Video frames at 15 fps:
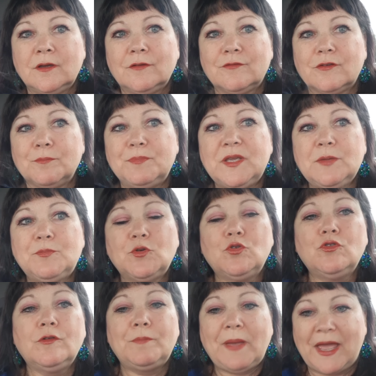from people
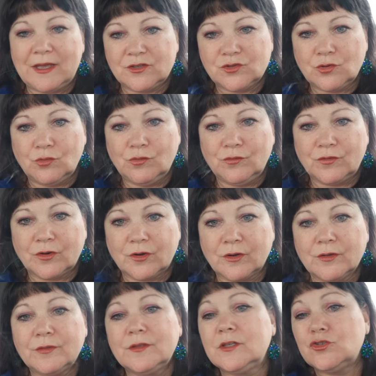who have passed over.
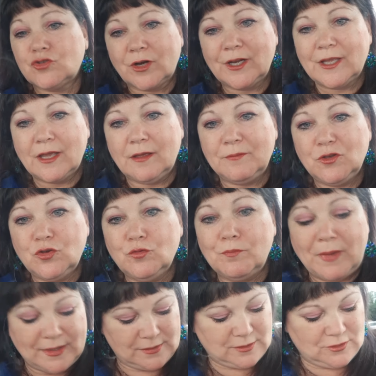They're trying to get you
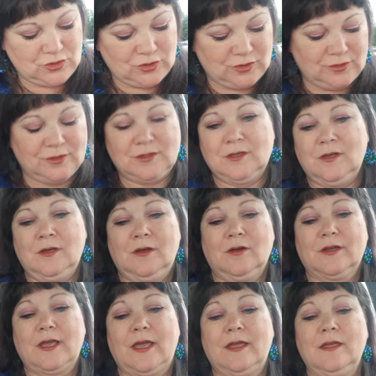messages,
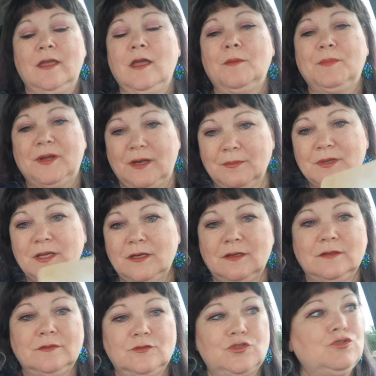okay? But I'm going to
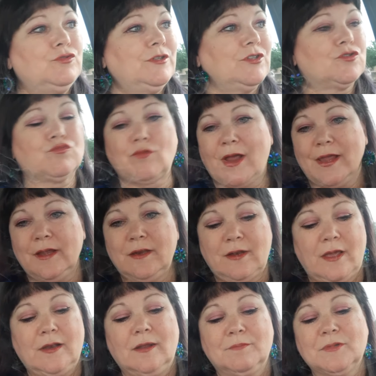do this right,
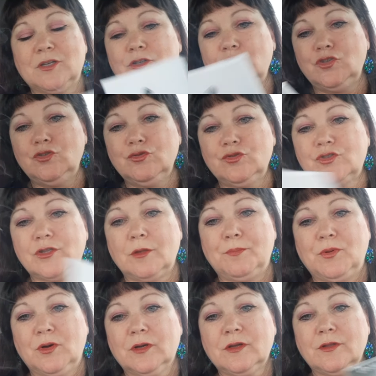and I'm going to use the
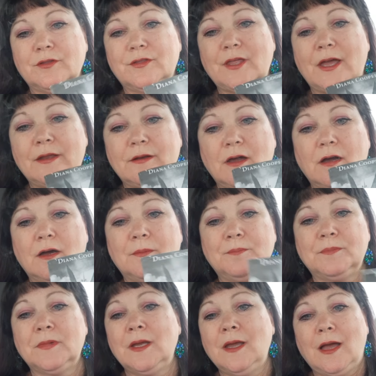book that
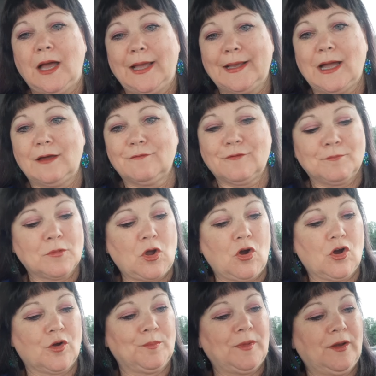I got from
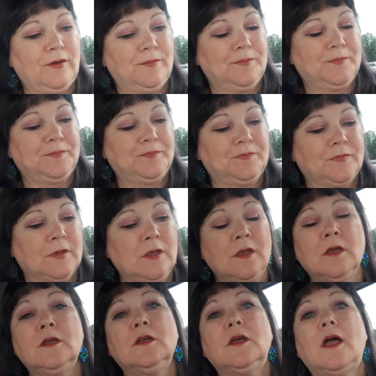Carmen.
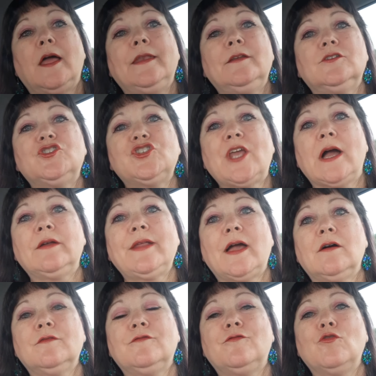And shout
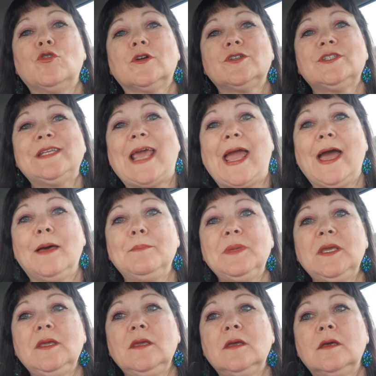out for
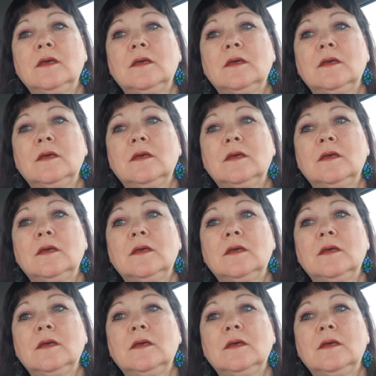Tammy